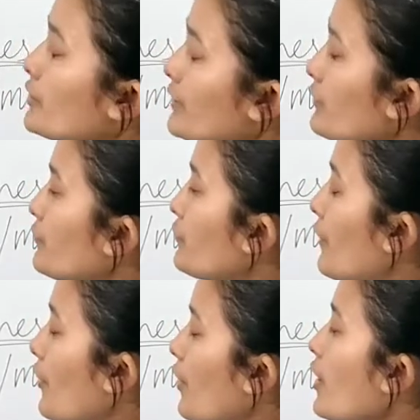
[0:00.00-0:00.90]
than
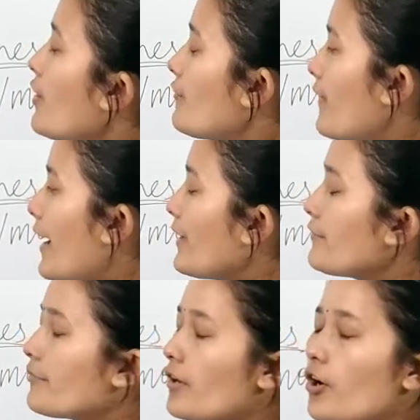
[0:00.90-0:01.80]

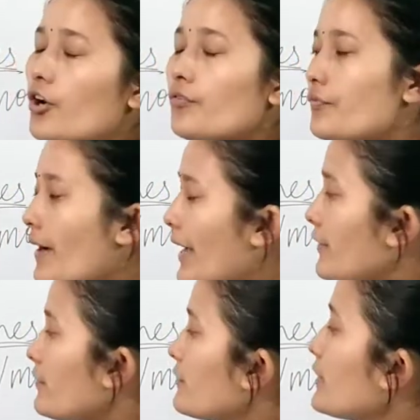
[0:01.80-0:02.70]
5 or
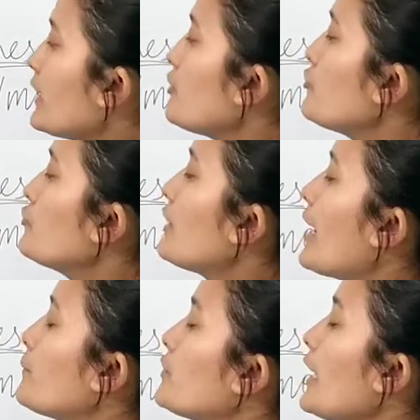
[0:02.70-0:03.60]
5, then you would
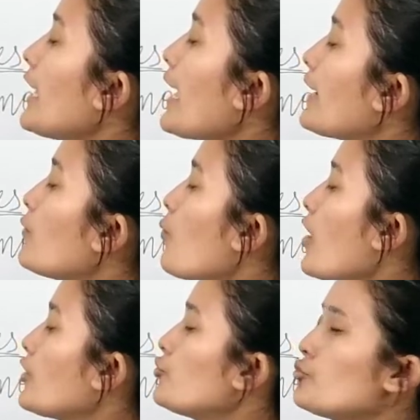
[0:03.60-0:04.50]
have to add
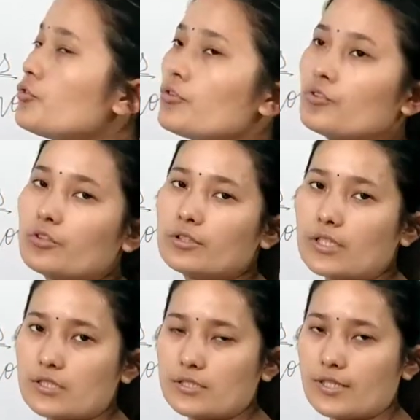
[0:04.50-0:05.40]
1 to
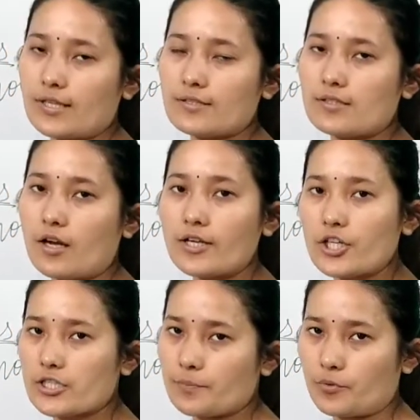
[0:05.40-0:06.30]
this
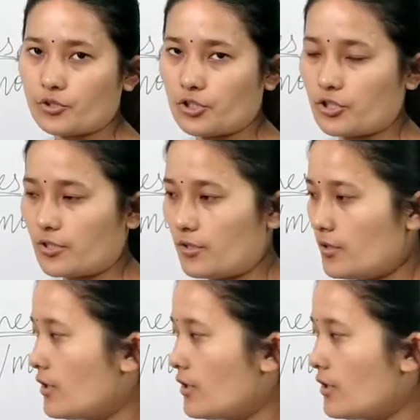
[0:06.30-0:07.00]
hundredths position.